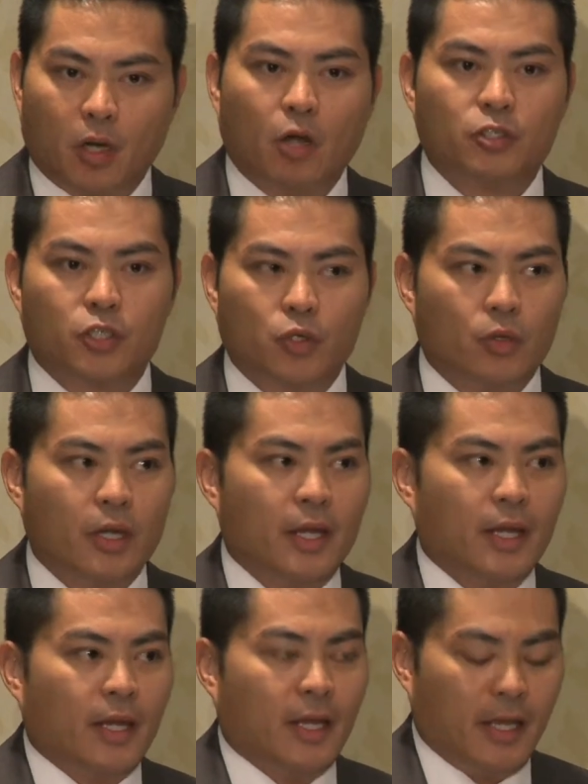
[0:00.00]
also
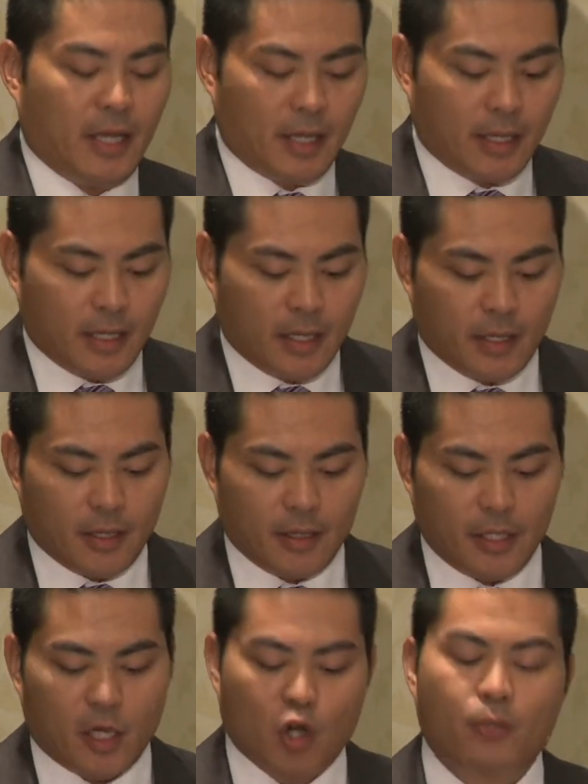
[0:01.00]
in
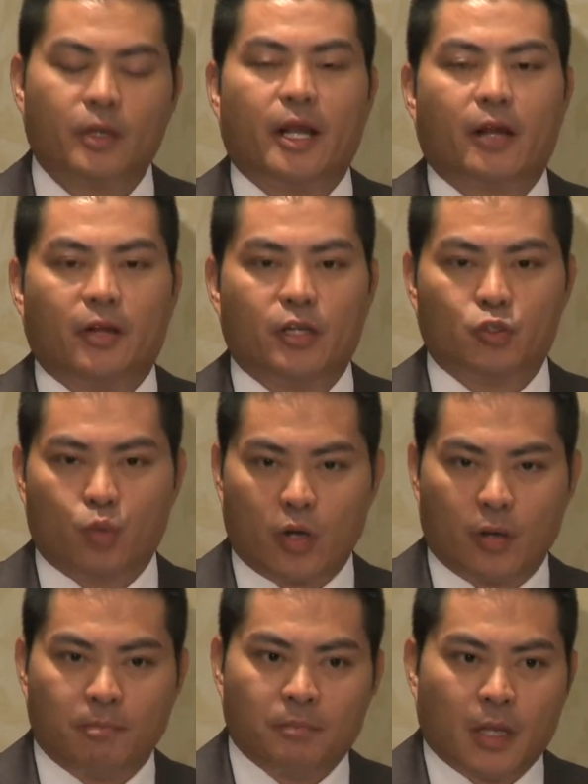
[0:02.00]
the urban areas where